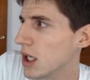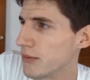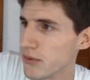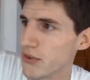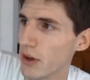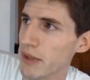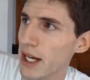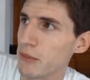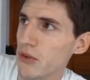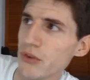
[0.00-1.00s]
if
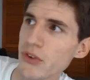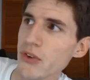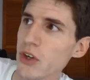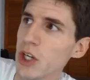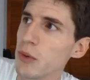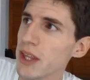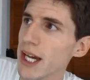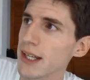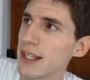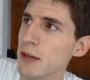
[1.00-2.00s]
sometimes you disagree with
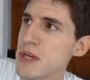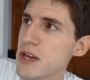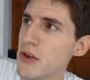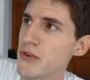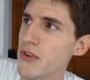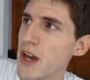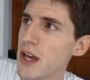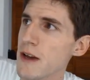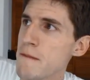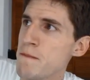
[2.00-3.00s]
academia, they'll
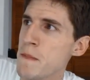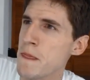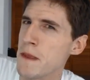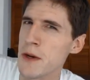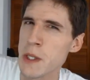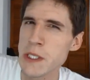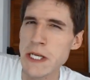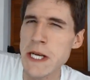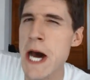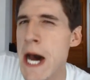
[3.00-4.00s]
say, you're a
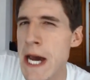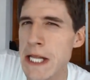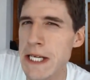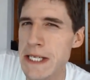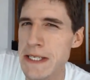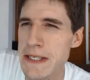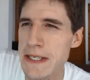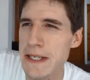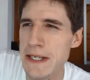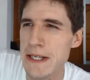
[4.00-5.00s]

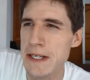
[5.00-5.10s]
denialist.